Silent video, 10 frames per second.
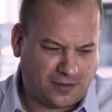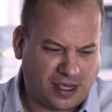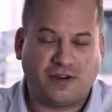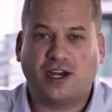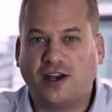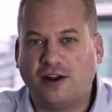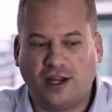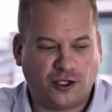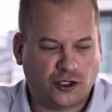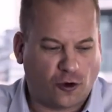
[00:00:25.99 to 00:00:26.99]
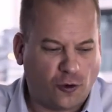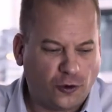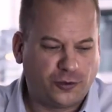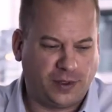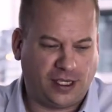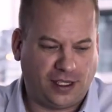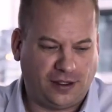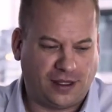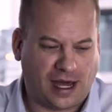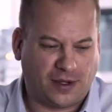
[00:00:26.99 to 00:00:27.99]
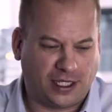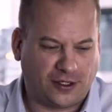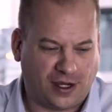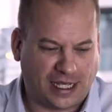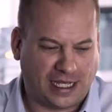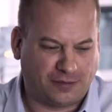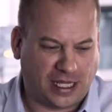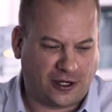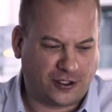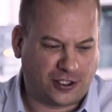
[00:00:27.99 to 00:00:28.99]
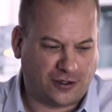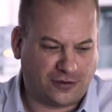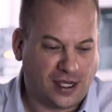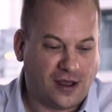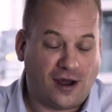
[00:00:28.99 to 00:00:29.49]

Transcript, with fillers: My veterinarian told me that my dog has bladder stones.